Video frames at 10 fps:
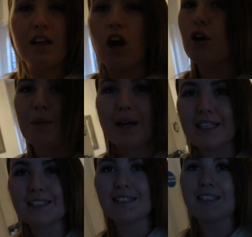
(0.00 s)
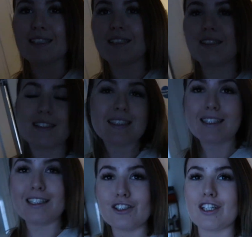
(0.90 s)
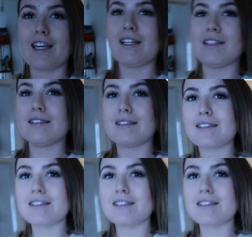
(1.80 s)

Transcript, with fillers: high-waisted skinny jeans,